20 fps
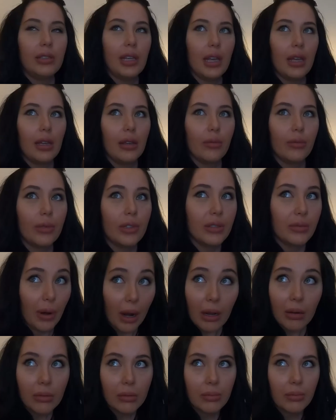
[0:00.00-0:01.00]
I was like, what's
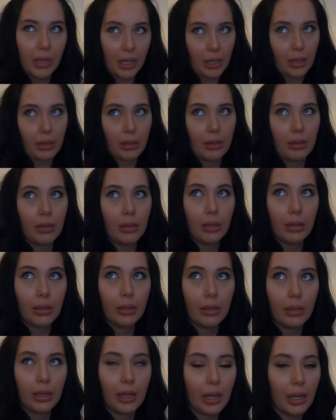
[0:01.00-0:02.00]
wrong with me?
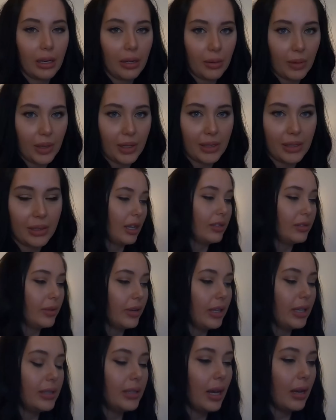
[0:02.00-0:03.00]
Anyways, it's
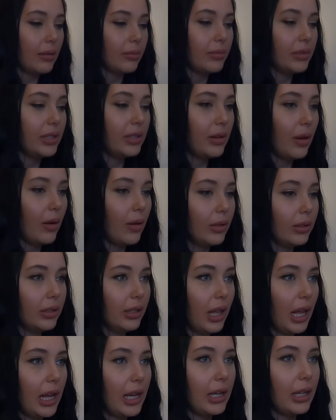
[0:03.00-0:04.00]
really dumb. So
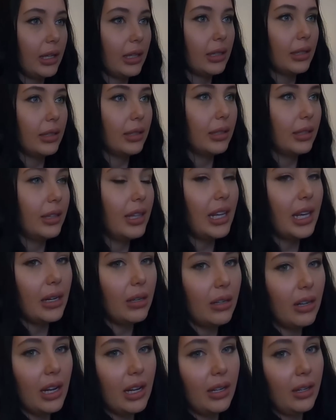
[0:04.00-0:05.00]
like the
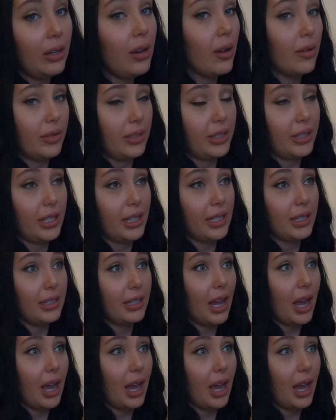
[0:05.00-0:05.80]
internet knows this.